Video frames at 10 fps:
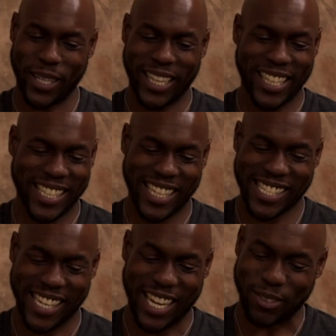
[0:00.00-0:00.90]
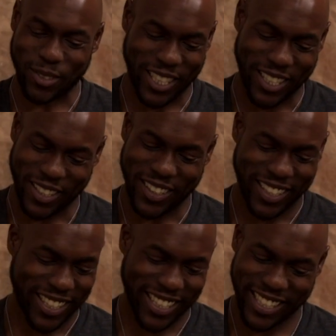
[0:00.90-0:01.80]
man, that's not real.
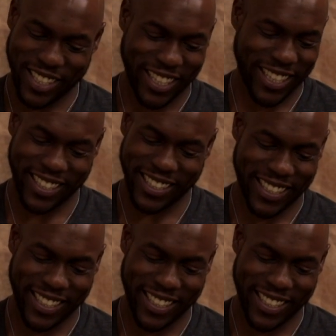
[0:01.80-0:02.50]
You can't,